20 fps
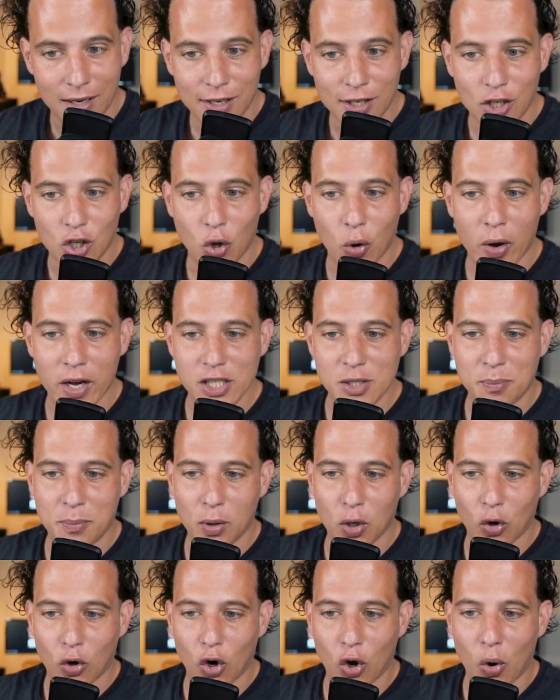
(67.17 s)
U.S.
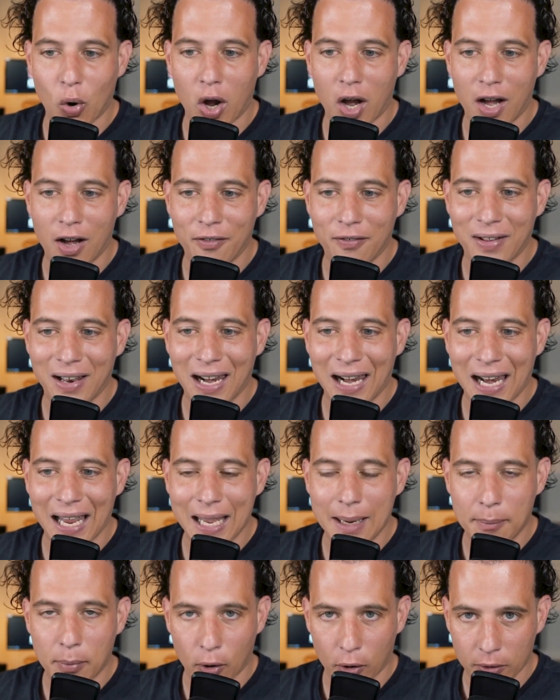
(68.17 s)
Bureau of
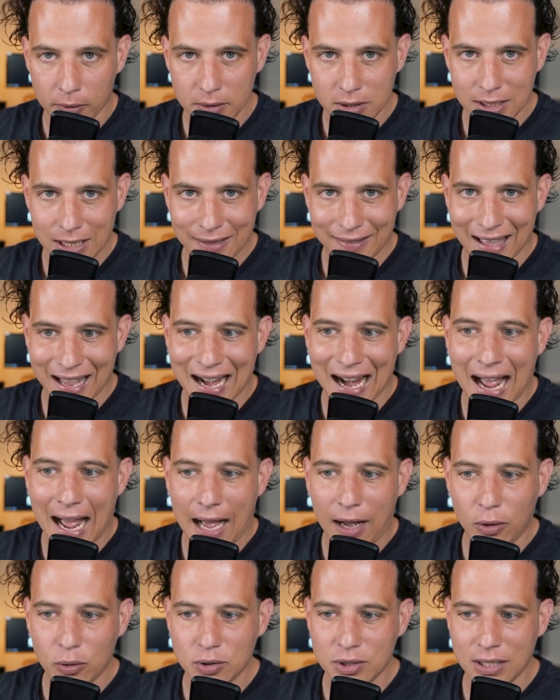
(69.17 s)
Labor said that
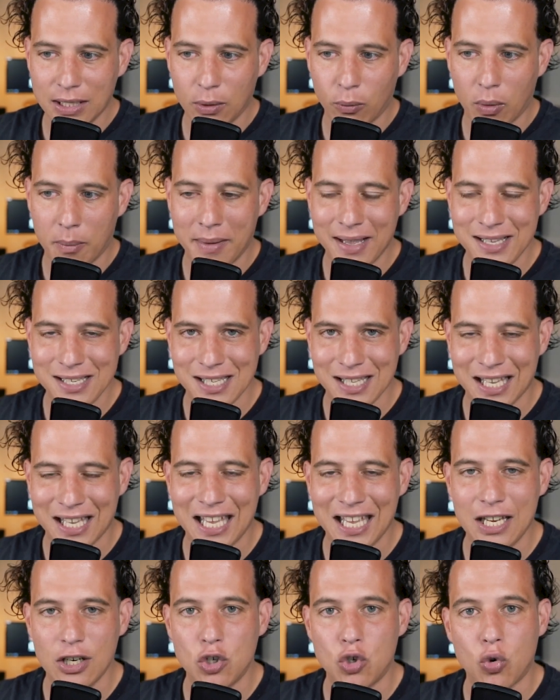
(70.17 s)
housing remains the
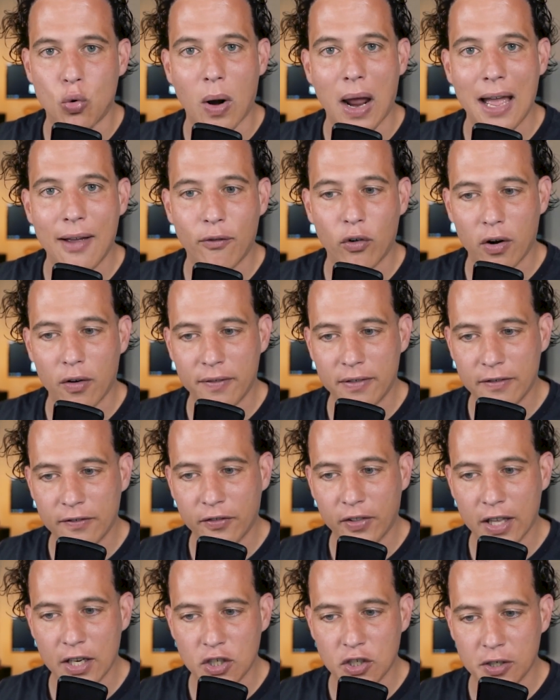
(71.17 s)
key driver of
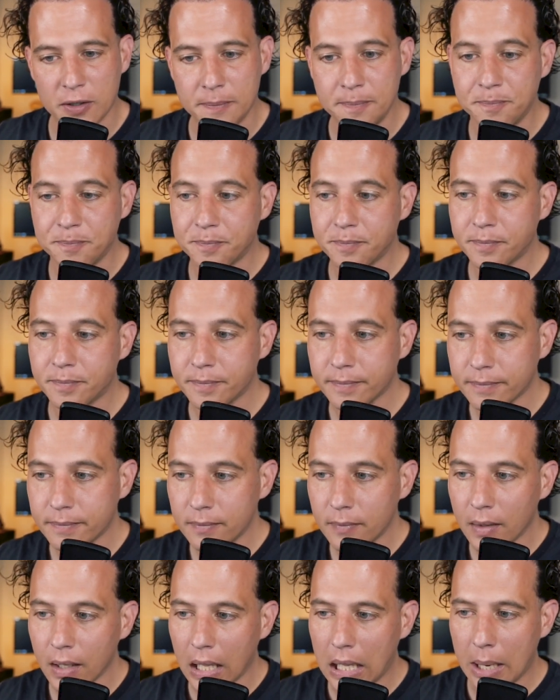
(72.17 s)
inflation.
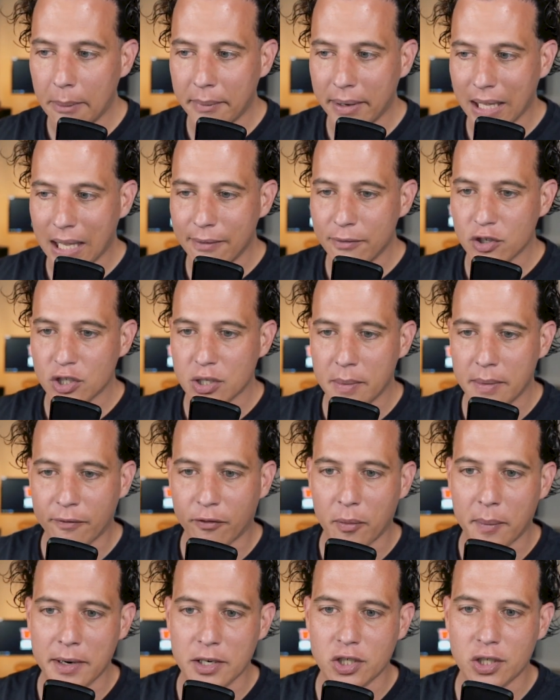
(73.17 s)
And I'm going to give you some
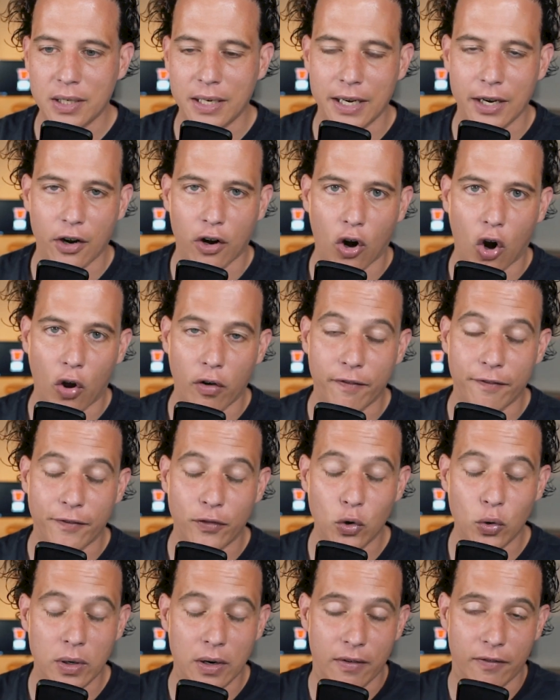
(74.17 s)
information here on
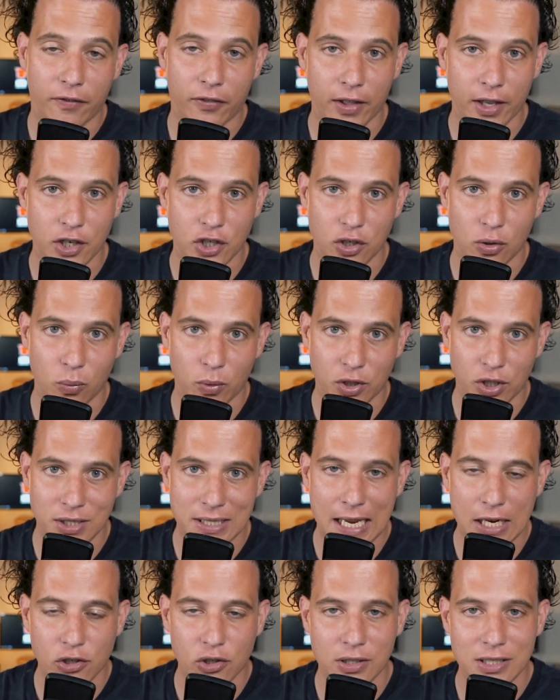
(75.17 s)
food inflation, which is
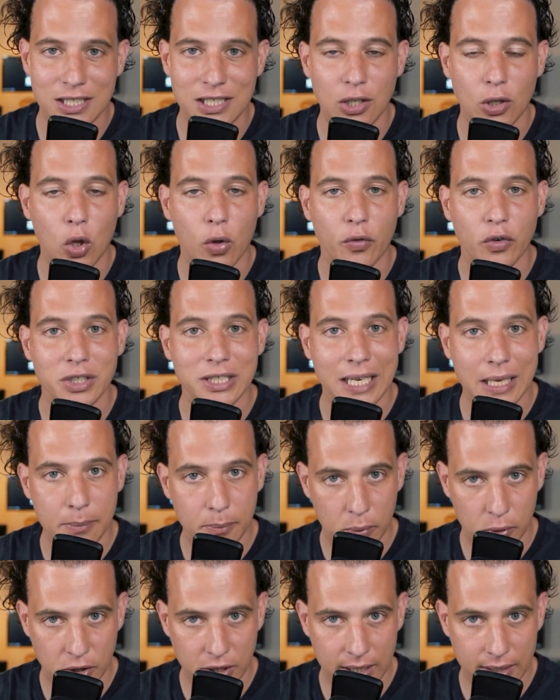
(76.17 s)
actually still over
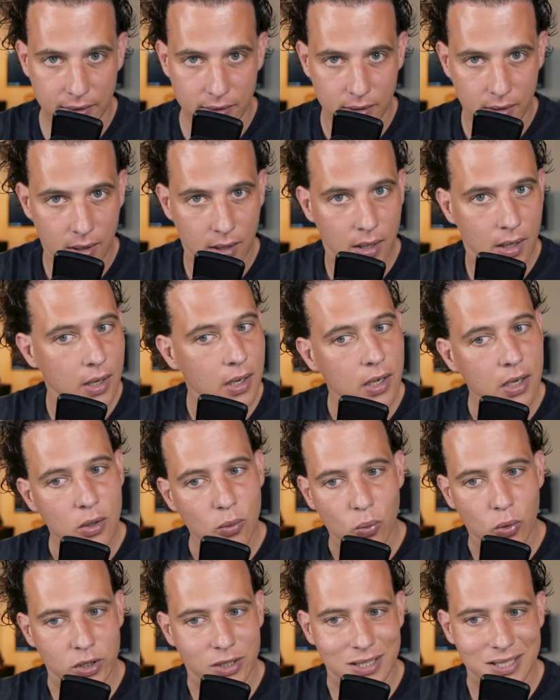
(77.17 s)
10%,
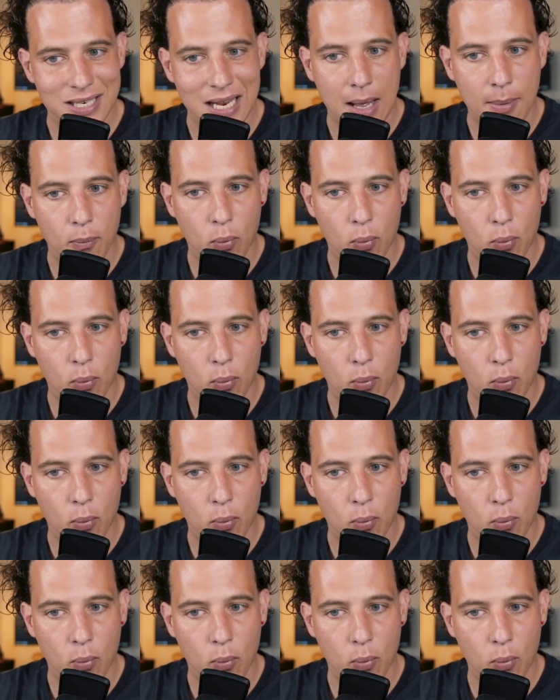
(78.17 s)
which is not